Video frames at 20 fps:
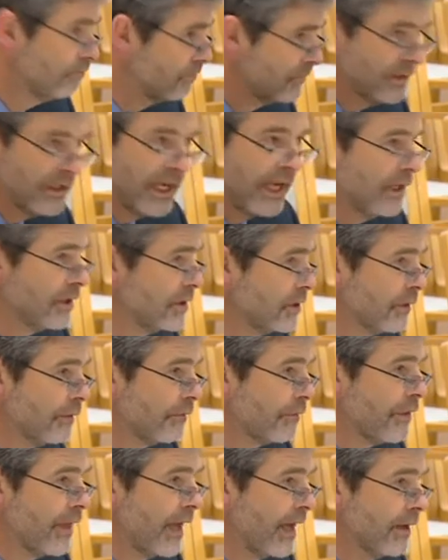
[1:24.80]
tens
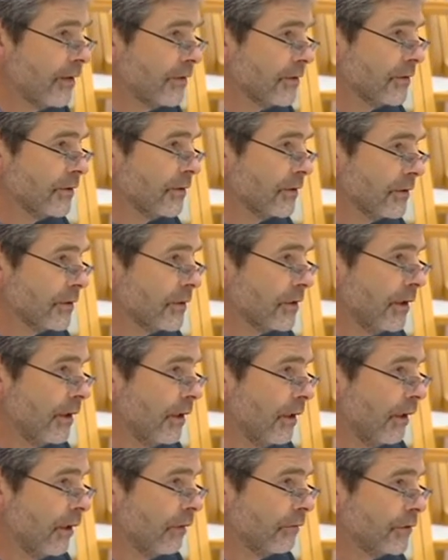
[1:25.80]
of thousands
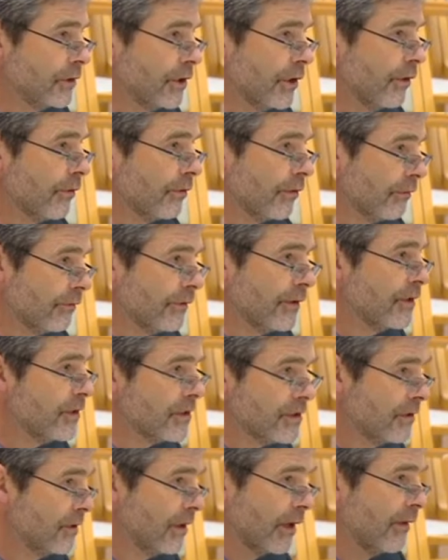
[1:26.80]
of
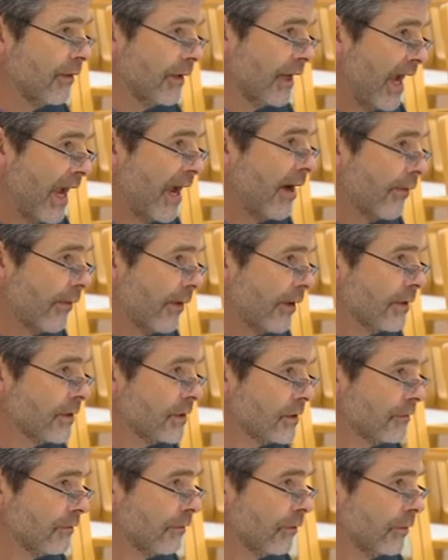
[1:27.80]
geographies, the
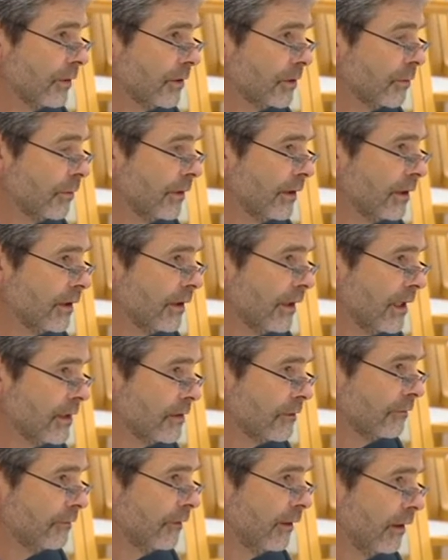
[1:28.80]
areas for which we
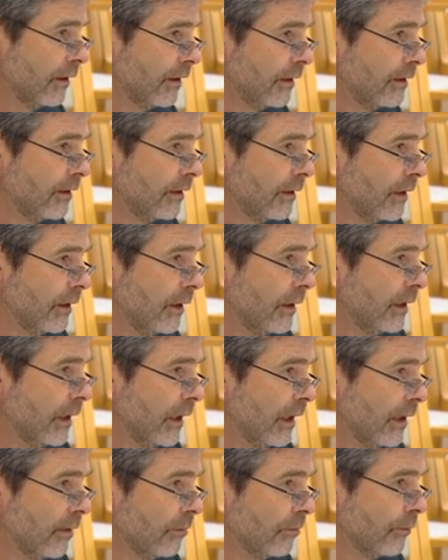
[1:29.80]
classified
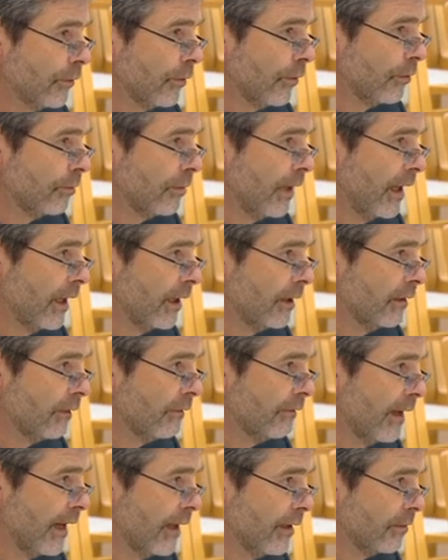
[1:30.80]
broadband
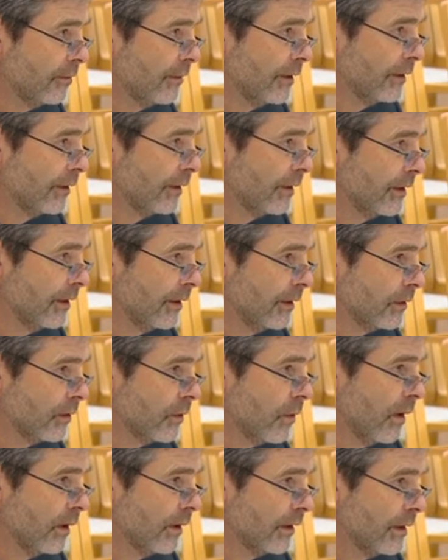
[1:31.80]
availability and
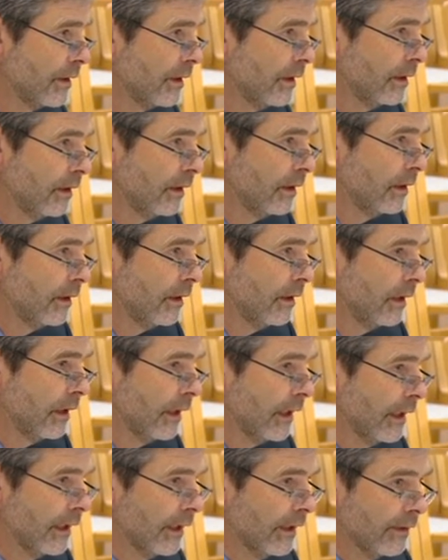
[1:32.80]
quality.
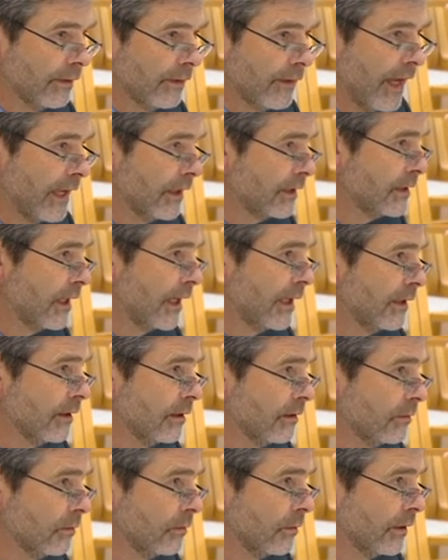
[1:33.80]
That
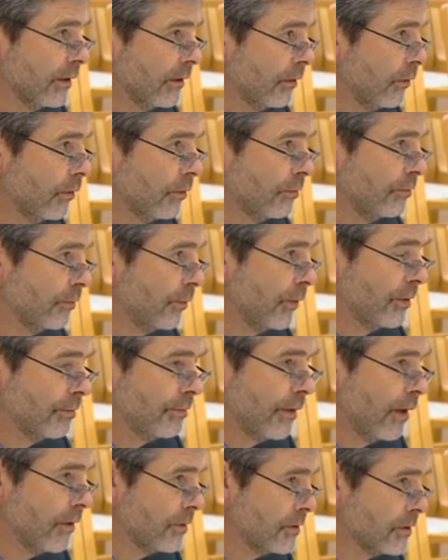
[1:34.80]
data we
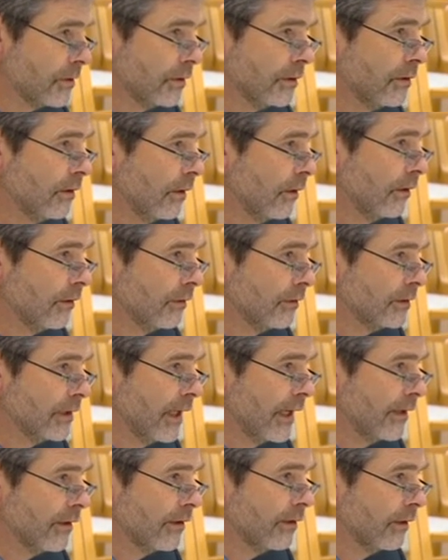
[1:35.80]
posted on
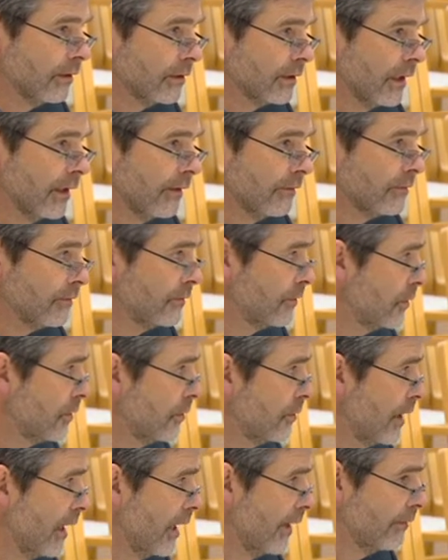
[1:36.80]
data.gov
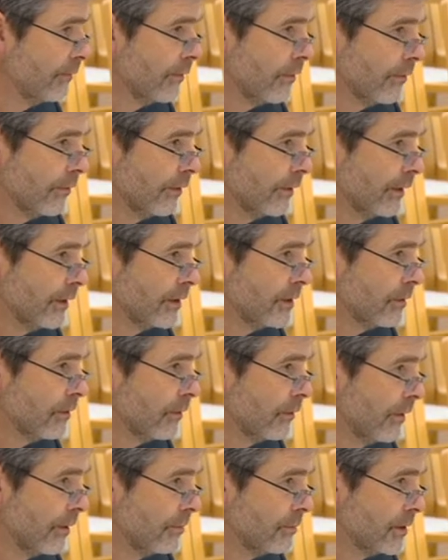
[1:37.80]
soon after the release of
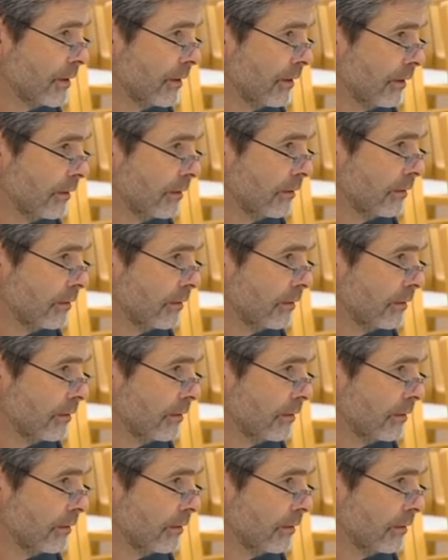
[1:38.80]
the website.